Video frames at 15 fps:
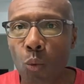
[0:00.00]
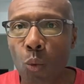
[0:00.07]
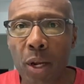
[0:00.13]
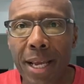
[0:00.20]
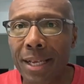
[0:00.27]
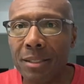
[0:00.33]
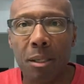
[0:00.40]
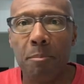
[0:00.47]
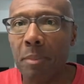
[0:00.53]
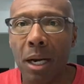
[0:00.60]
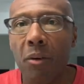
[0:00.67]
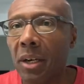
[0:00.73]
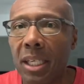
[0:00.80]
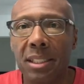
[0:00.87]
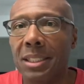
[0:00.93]
We as
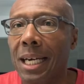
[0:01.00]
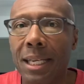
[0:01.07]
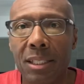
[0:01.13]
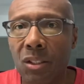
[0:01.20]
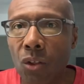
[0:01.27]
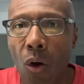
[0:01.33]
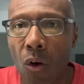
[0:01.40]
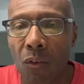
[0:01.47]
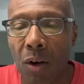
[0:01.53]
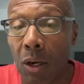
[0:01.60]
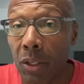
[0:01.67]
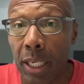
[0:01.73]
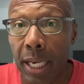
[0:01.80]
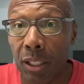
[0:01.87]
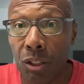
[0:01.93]
Americans got to solve
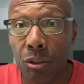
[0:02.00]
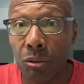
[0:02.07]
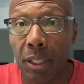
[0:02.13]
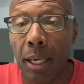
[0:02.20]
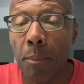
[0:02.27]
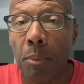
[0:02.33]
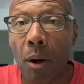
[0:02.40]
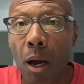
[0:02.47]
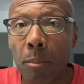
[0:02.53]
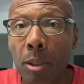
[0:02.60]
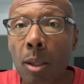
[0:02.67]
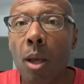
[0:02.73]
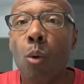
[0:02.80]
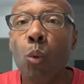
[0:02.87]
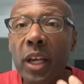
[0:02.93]
our national debt
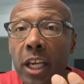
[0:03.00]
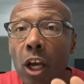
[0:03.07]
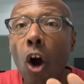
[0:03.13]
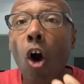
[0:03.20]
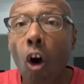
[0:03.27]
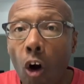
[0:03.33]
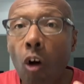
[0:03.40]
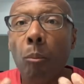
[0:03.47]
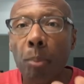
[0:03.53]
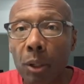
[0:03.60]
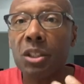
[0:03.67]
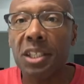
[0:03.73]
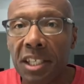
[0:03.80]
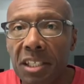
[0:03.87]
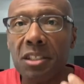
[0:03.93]
problem. We all
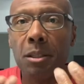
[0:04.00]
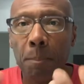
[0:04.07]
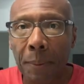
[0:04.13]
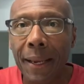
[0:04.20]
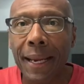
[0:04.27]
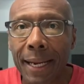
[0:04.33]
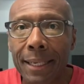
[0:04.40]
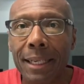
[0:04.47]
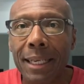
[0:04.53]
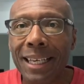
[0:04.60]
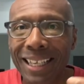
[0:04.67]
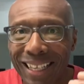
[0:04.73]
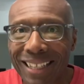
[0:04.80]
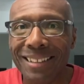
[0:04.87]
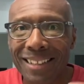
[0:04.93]
participate
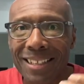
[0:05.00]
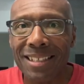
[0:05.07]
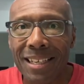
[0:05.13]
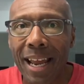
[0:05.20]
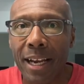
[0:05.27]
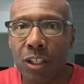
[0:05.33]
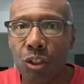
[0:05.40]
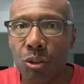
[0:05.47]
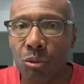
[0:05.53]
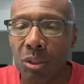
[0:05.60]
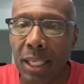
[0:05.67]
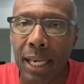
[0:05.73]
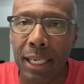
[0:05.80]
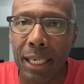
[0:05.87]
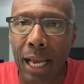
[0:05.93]
in this national
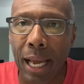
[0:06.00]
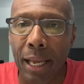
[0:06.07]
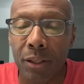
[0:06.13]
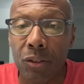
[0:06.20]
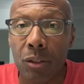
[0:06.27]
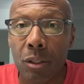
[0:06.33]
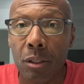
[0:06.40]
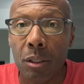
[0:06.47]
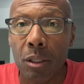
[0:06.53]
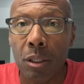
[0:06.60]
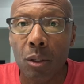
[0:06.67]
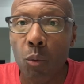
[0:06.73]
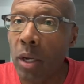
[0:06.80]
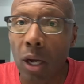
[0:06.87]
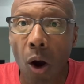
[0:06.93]
debt, guys.
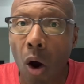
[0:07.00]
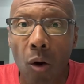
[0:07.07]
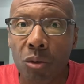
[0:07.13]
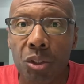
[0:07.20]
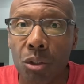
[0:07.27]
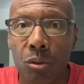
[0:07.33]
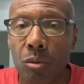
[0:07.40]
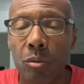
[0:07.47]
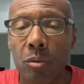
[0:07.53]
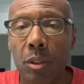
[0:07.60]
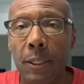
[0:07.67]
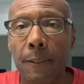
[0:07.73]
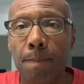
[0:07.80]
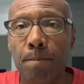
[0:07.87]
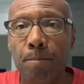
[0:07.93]
We all do.
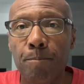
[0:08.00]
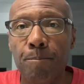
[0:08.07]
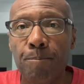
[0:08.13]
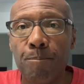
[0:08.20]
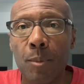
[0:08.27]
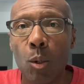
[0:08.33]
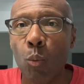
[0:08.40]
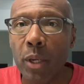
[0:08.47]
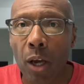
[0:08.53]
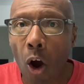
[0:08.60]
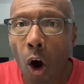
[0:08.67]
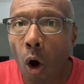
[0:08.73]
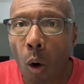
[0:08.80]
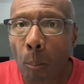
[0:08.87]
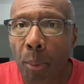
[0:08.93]

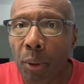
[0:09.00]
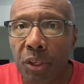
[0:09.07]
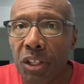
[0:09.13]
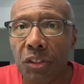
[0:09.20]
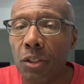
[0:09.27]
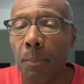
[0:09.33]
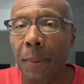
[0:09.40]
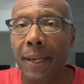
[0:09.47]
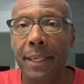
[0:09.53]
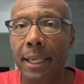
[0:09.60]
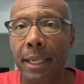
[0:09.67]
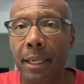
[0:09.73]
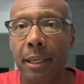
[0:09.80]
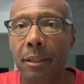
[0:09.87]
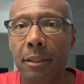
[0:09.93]
We all participate
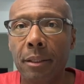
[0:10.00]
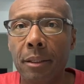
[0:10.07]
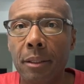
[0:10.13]
in it.